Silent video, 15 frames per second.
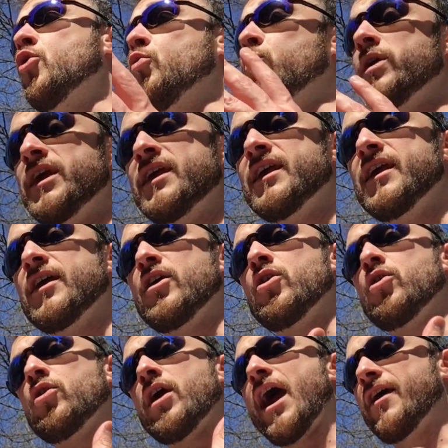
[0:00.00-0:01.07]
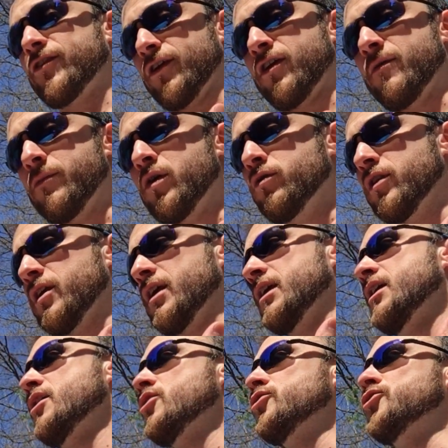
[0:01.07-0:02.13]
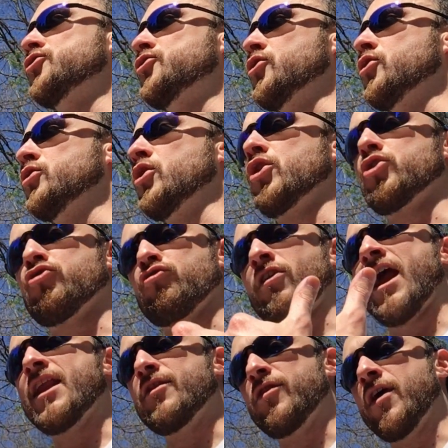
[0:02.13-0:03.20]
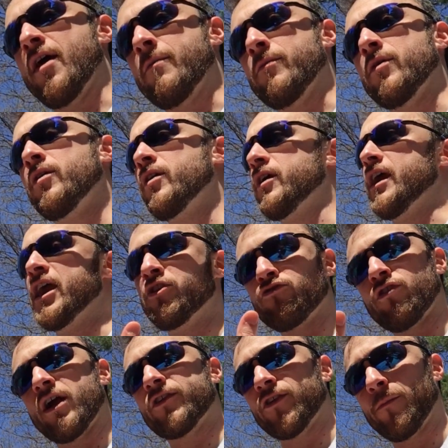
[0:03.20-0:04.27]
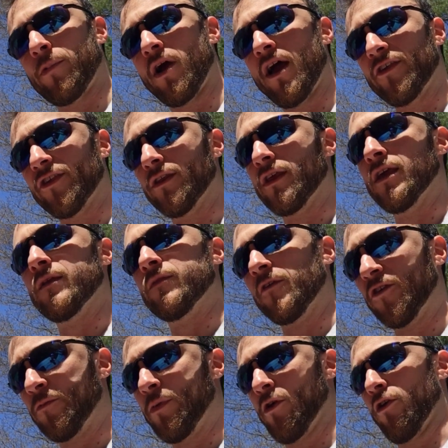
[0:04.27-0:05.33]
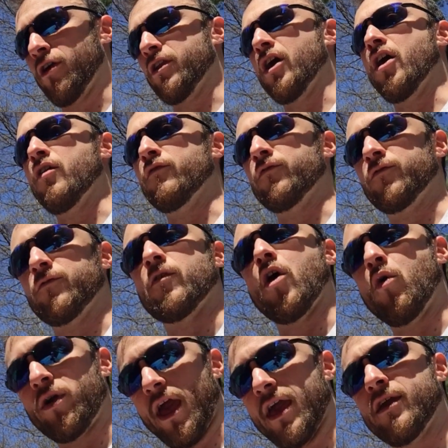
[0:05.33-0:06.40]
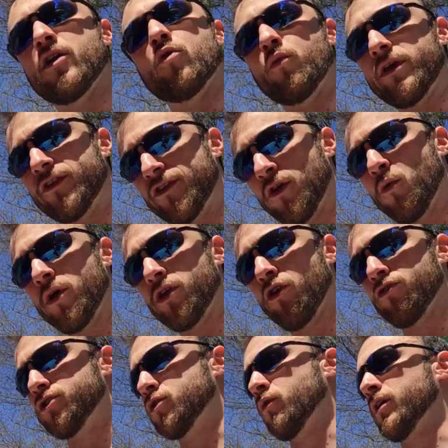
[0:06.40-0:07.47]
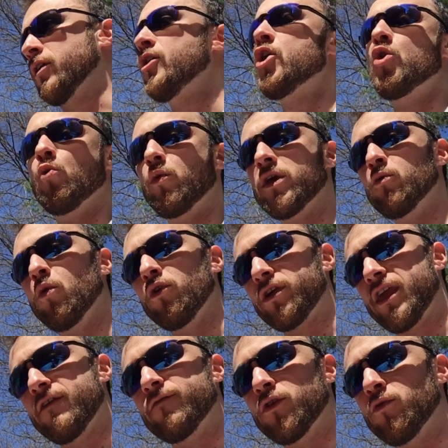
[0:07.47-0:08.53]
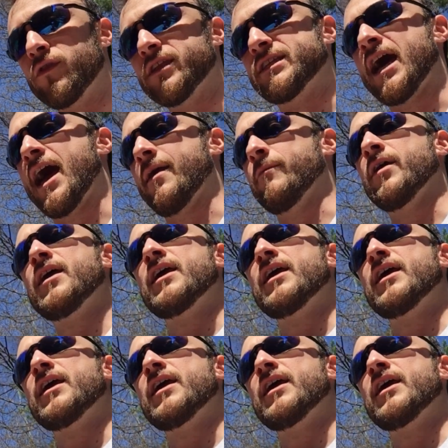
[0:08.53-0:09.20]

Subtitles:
we, as a community, should grant them in reciprocity, in the spirit of, okay, we see what you're doing, we will give you the time.